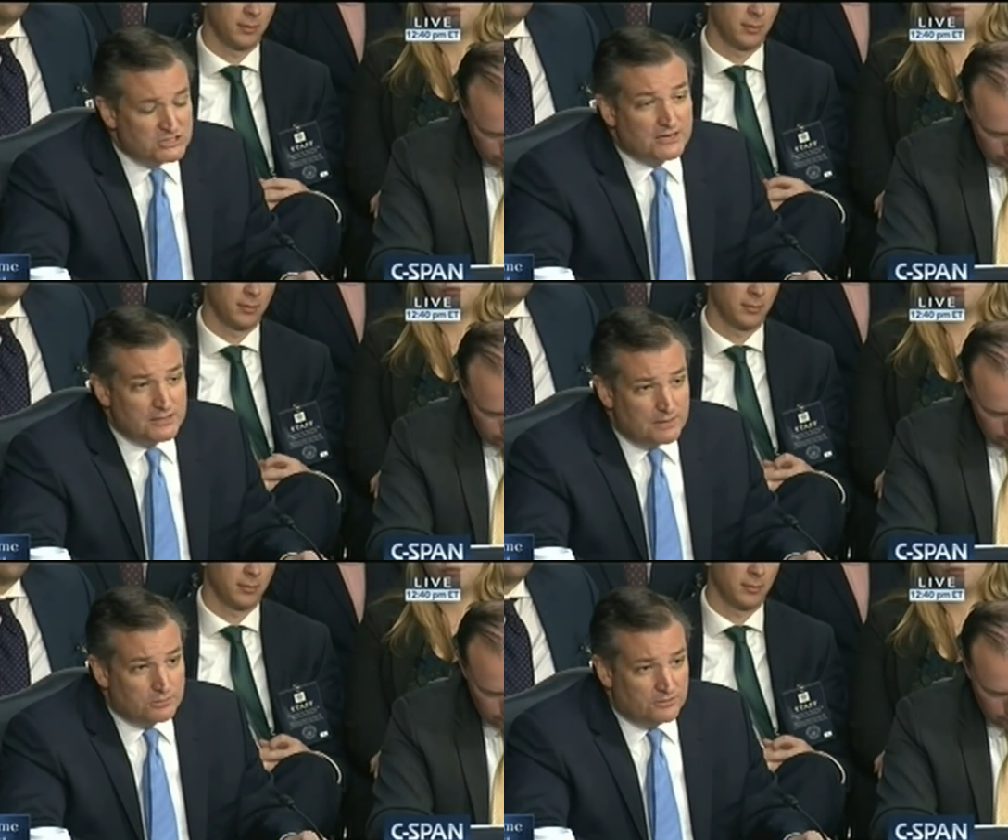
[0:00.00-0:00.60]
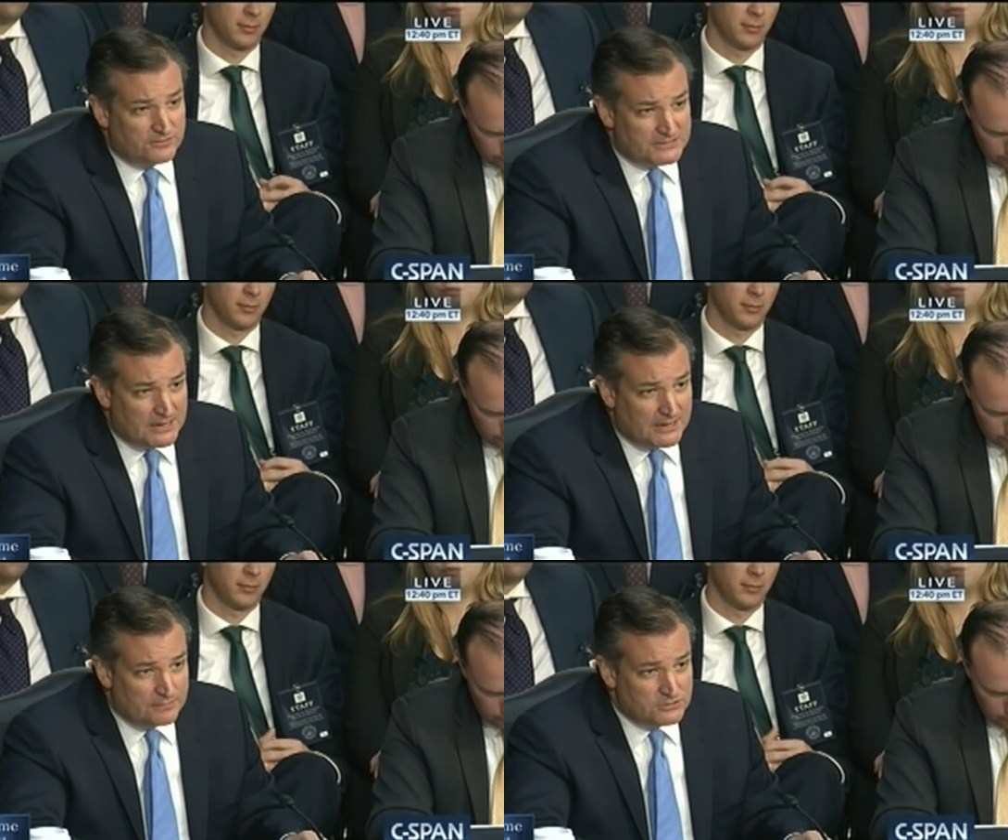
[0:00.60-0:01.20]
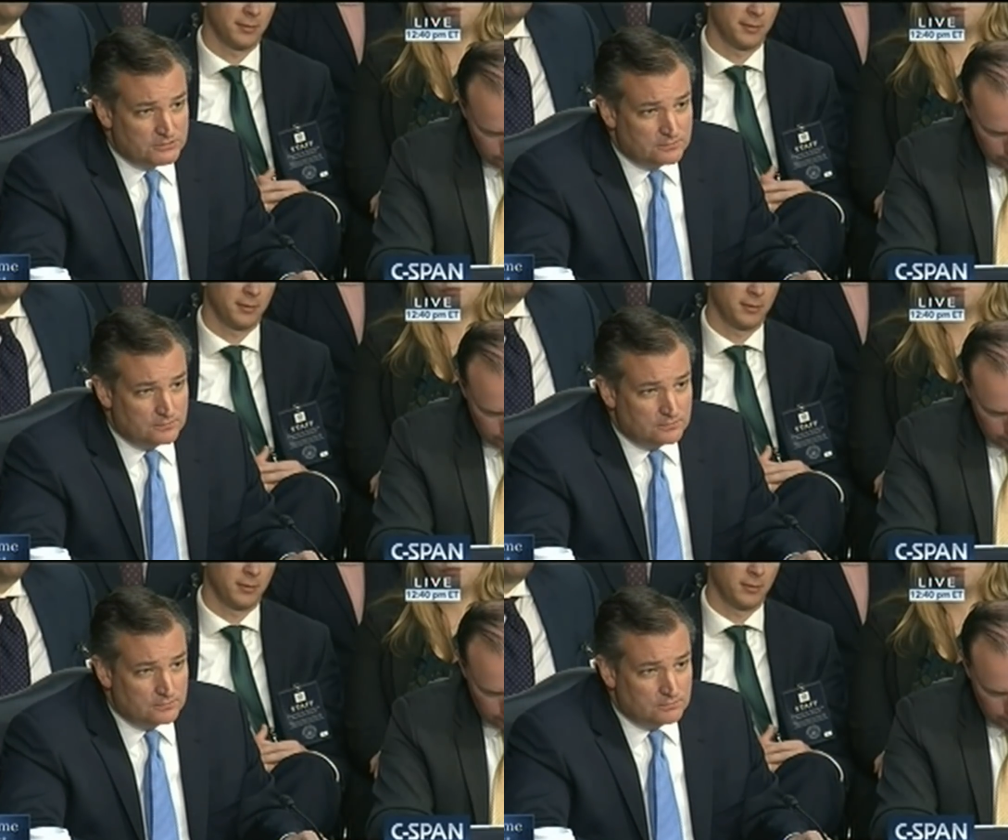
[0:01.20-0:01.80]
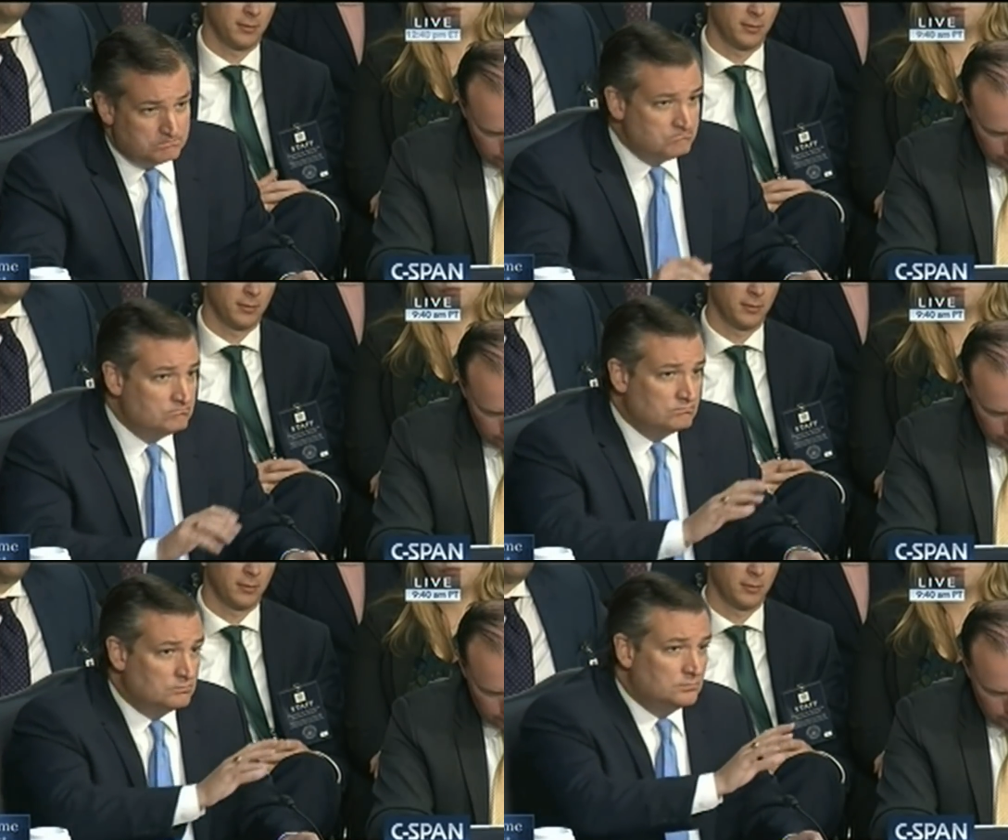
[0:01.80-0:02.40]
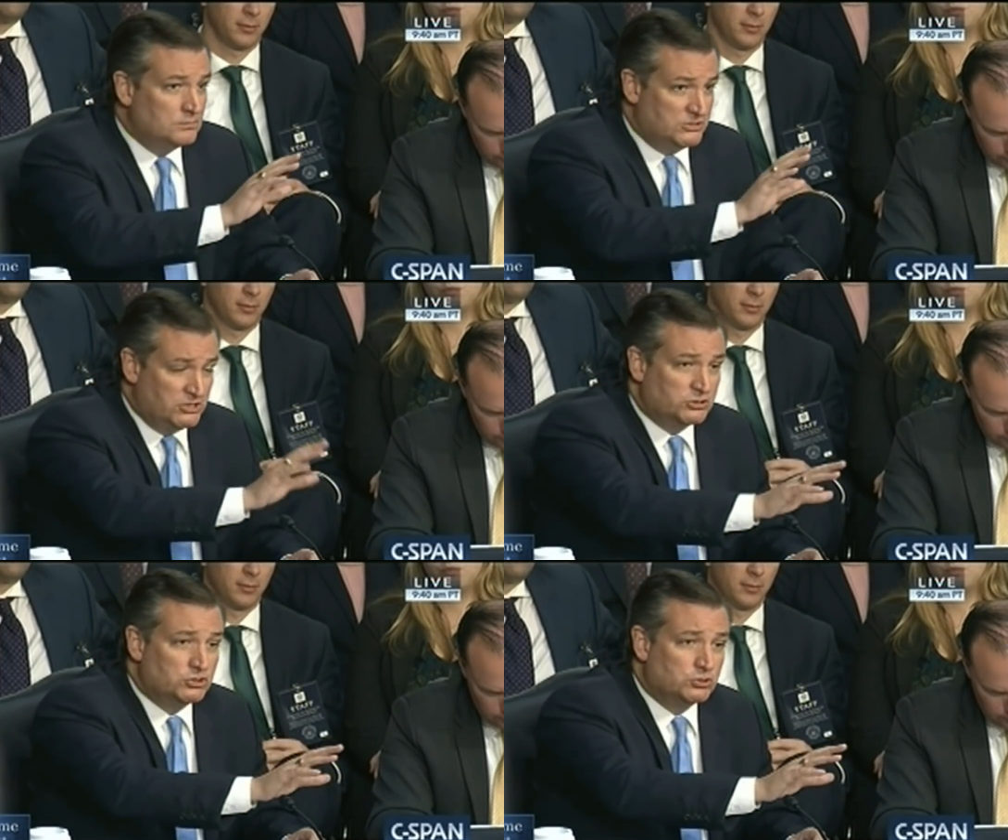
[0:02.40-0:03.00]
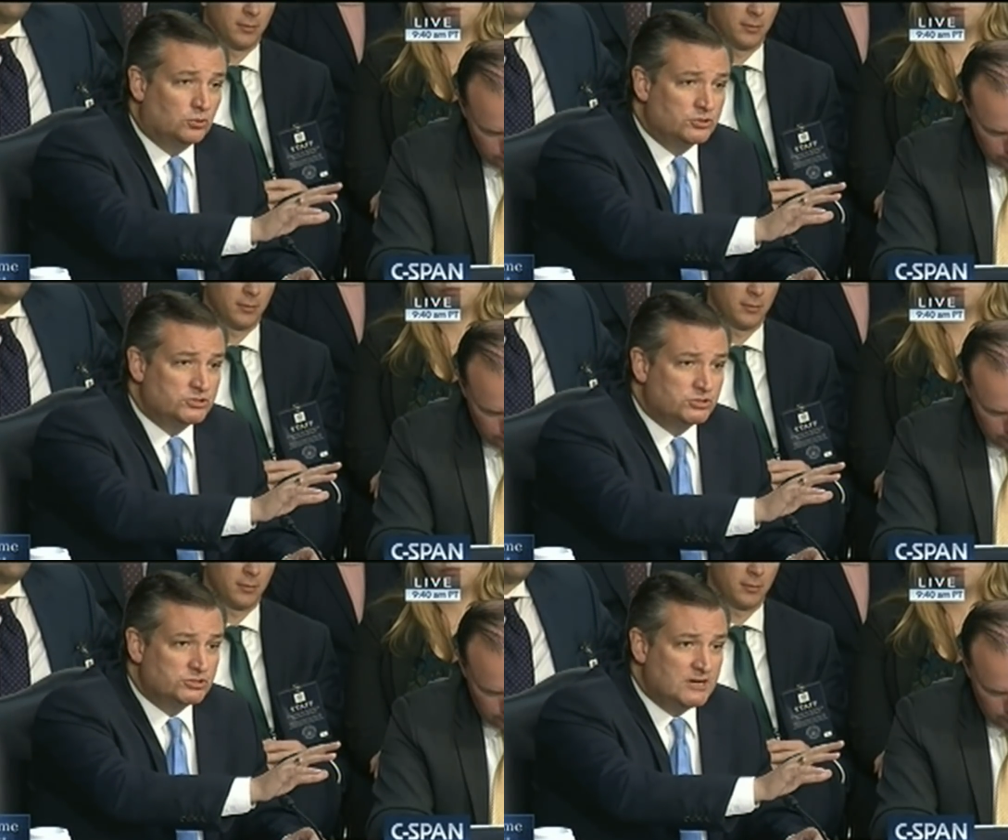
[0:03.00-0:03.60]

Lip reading: said a number of times that Justice Gorsuch's